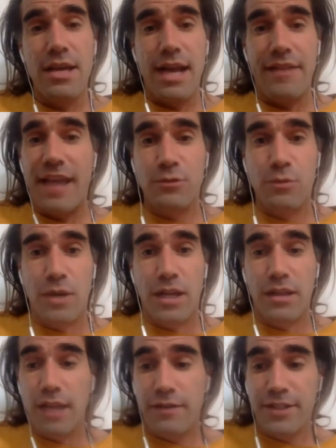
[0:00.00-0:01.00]
And that's what I'd
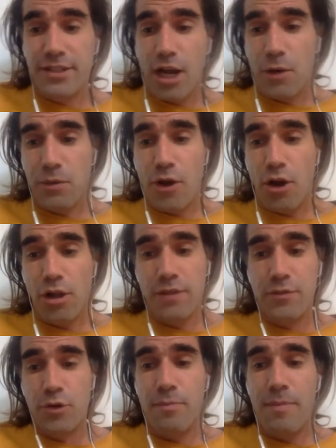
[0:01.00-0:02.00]
love to talk with all
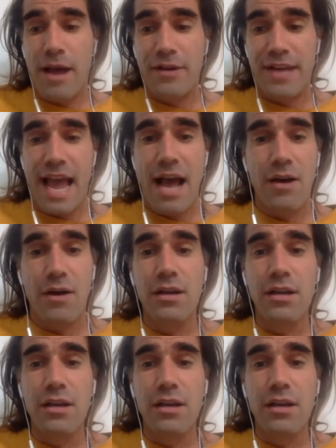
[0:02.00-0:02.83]
of you about now